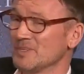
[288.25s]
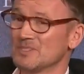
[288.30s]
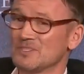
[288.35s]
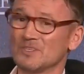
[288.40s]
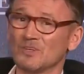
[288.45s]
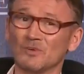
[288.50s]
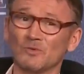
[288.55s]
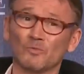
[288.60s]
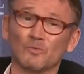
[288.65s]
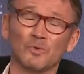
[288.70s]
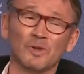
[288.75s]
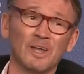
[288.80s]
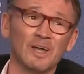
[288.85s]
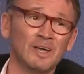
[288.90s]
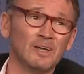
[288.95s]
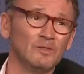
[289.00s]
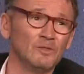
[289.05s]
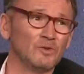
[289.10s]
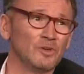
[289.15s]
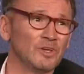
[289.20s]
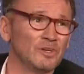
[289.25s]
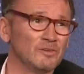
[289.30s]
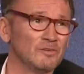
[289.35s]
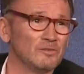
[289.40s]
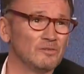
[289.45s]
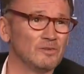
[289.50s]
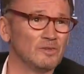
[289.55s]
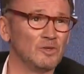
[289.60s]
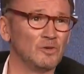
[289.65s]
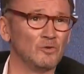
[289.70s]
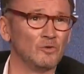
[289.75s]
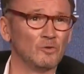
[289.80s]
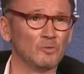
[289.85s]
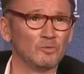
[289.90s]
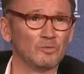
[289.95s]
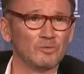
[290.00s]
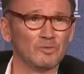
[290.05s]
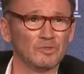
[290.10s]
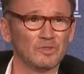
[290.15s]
So when I look at Europe,